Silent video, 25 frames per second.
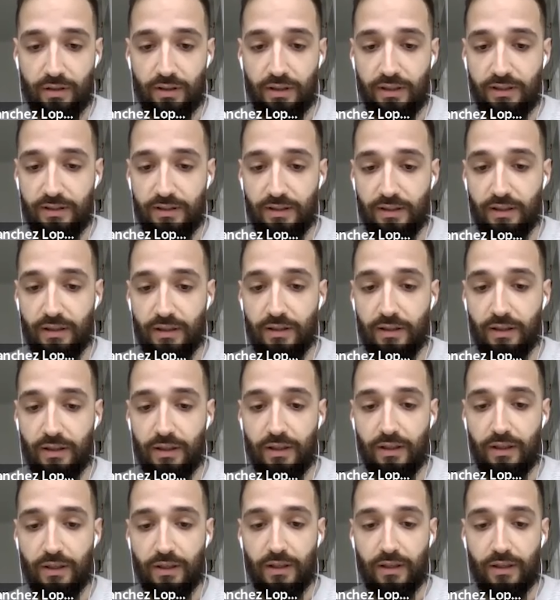eta
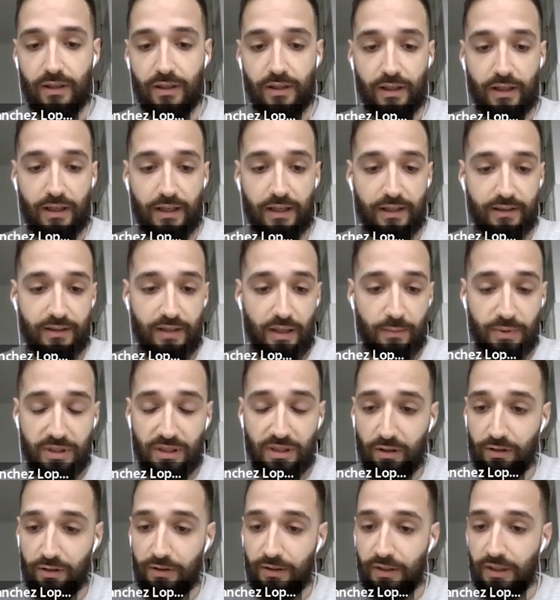and
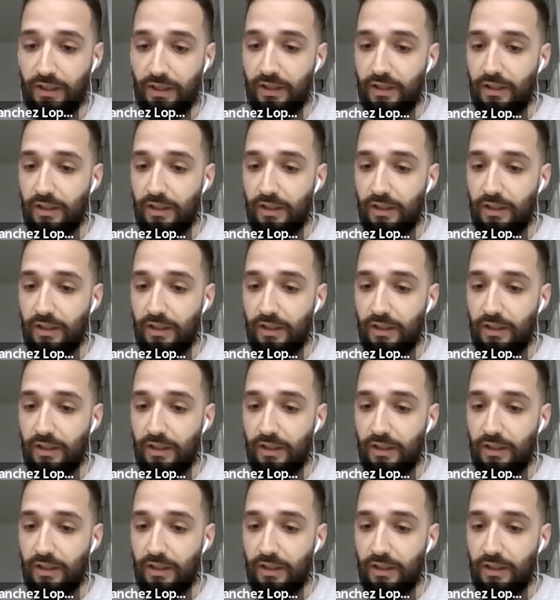epsilon,